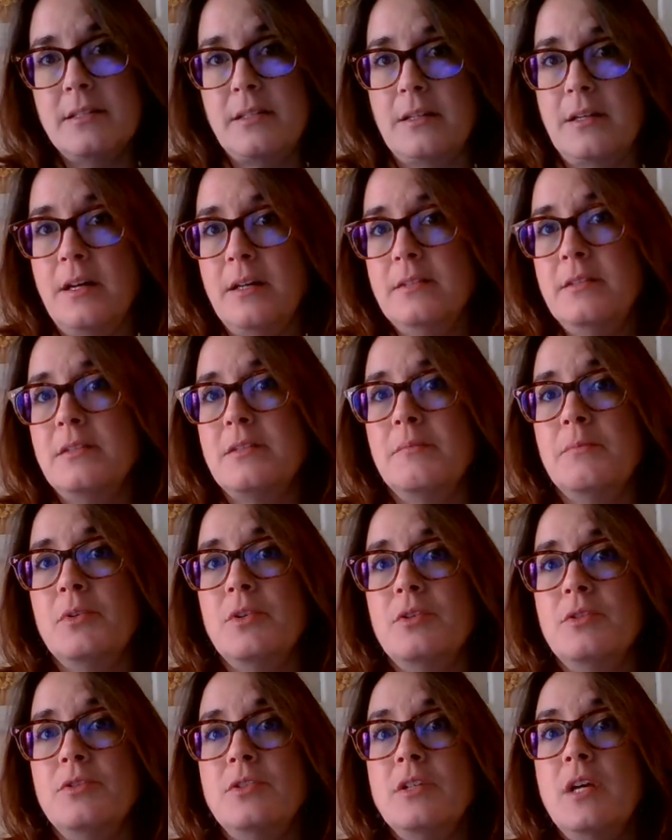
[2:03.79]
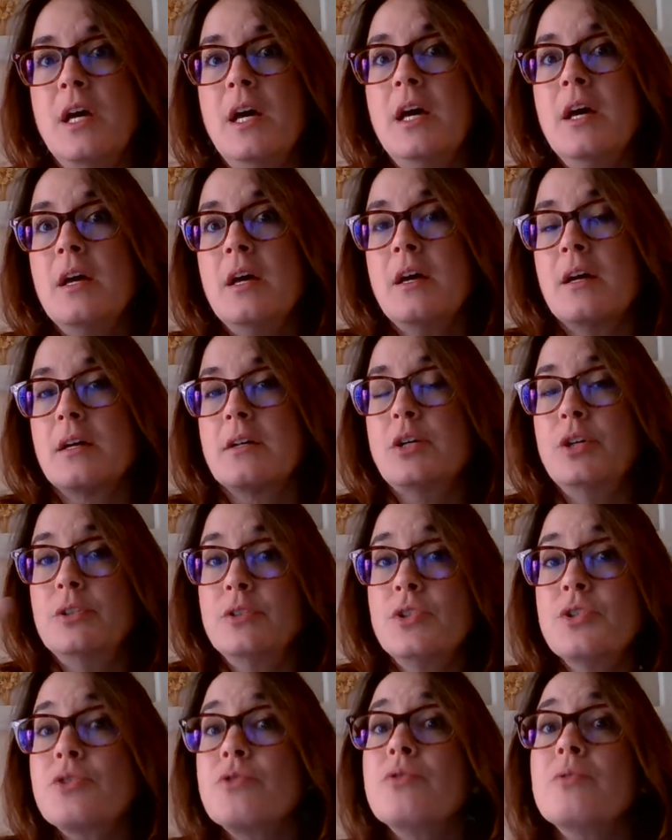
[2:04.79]
to customers,
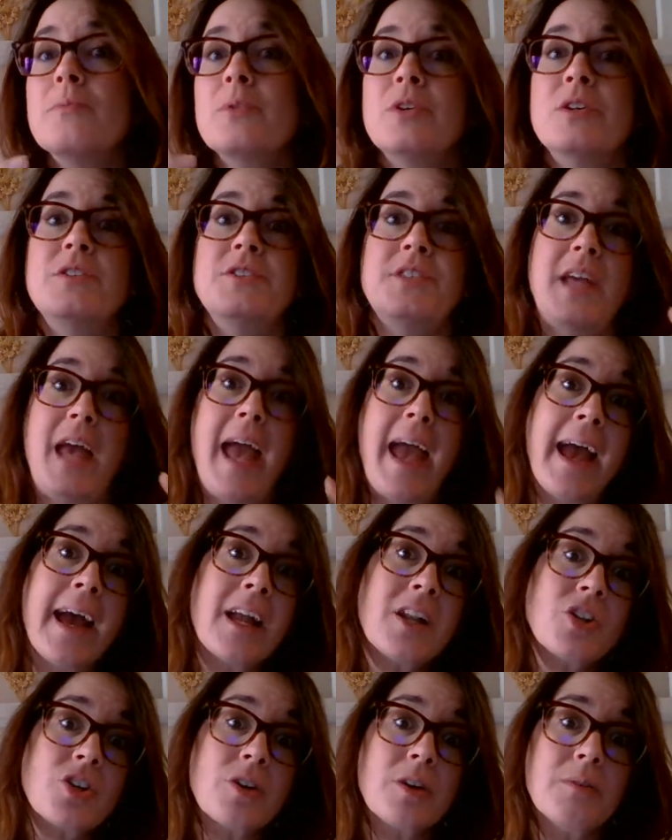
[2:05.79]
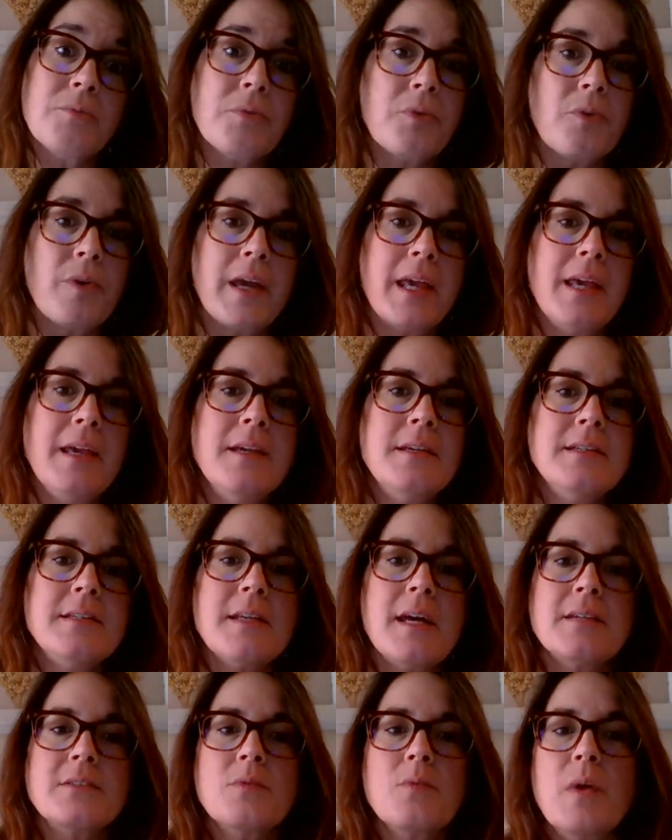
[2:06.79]
consumers, and your employees,
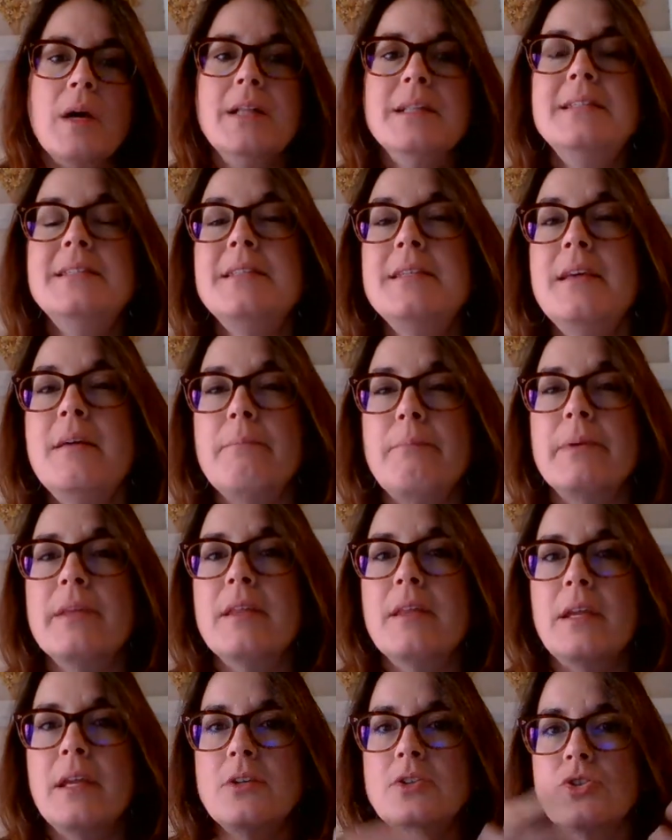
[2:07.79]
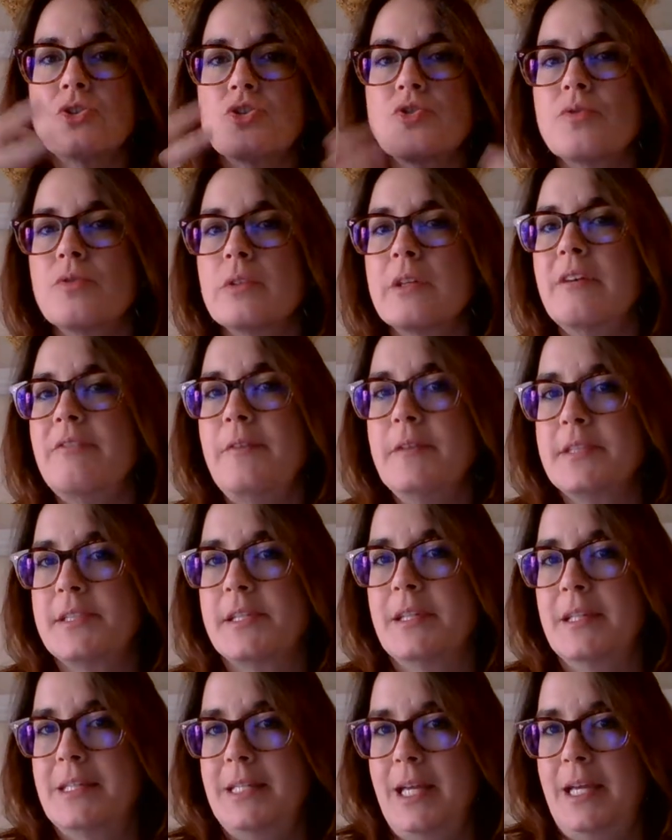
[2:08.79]
as well as the ability to truly
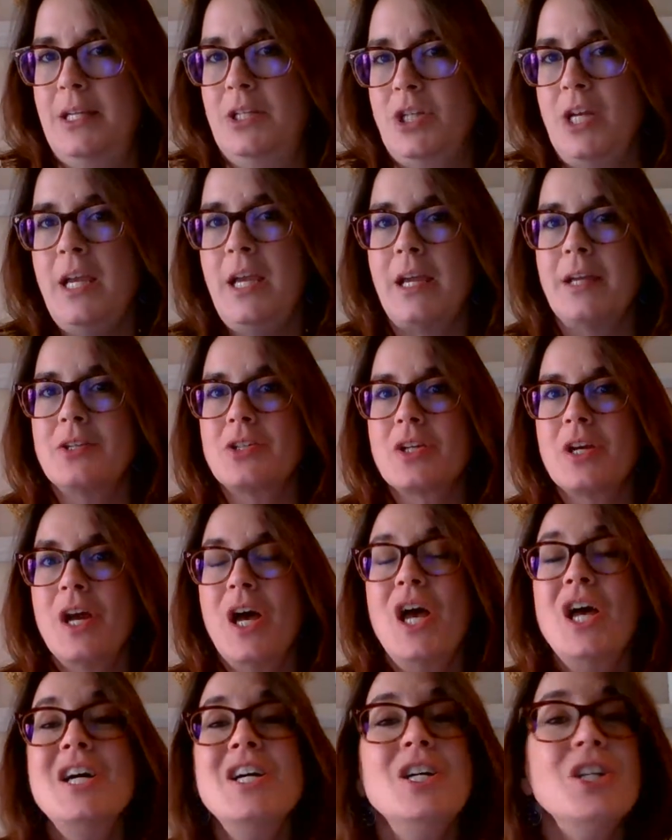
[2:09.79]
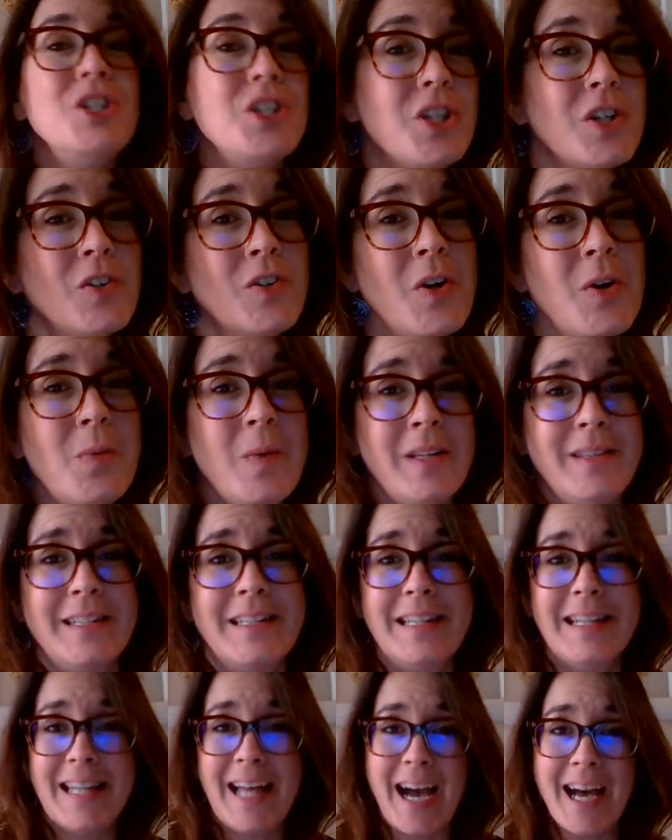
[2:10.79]
facilitate change. Do you know what
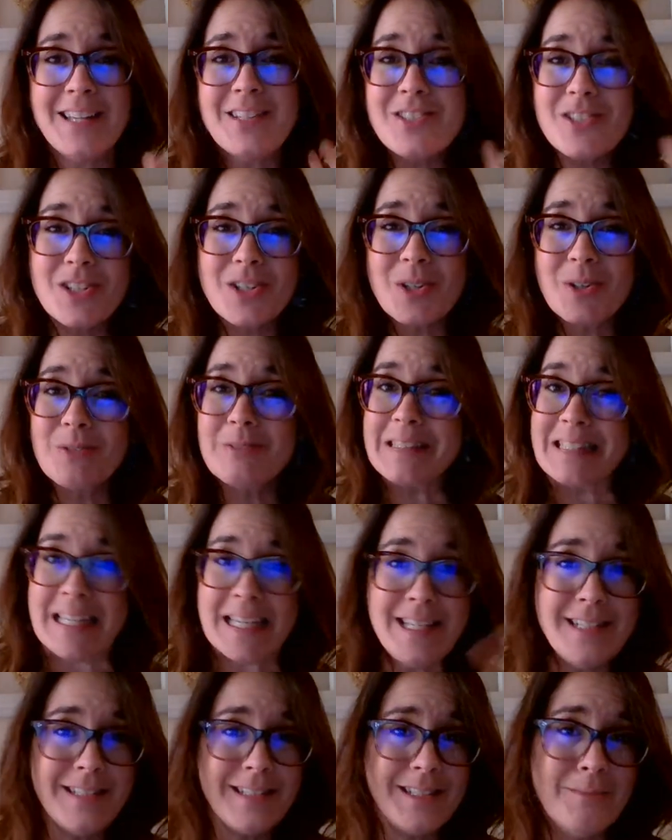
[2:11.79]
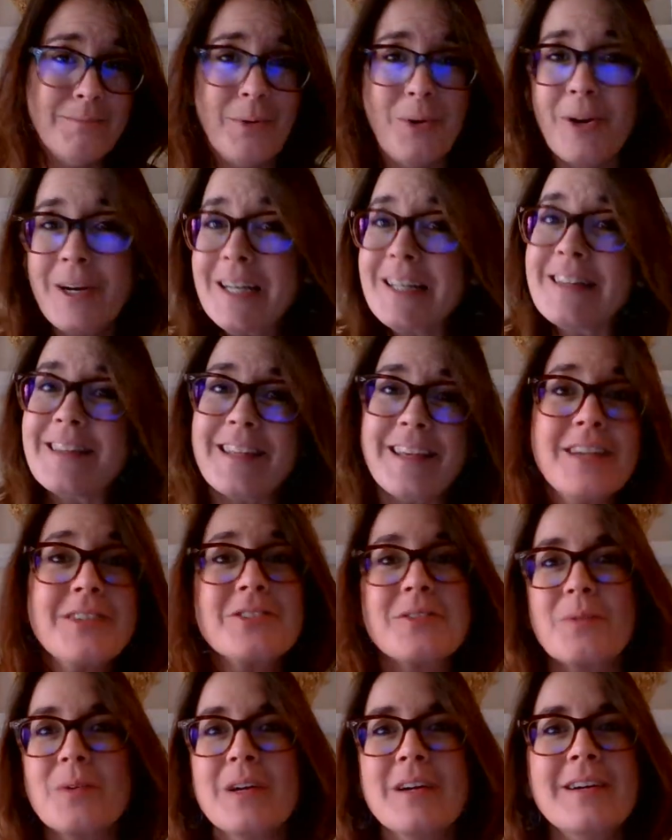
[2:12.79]
the last 2 least important
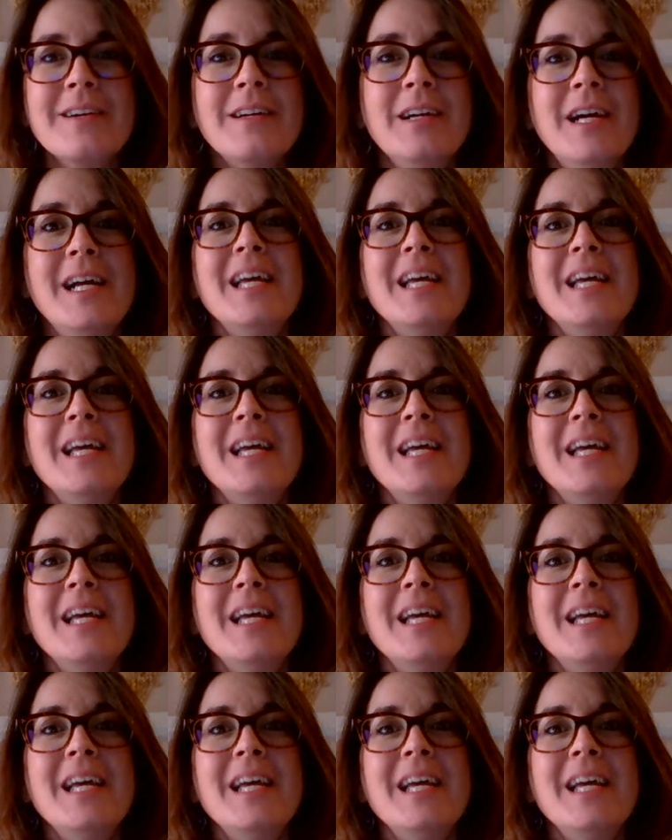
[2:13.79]
things were?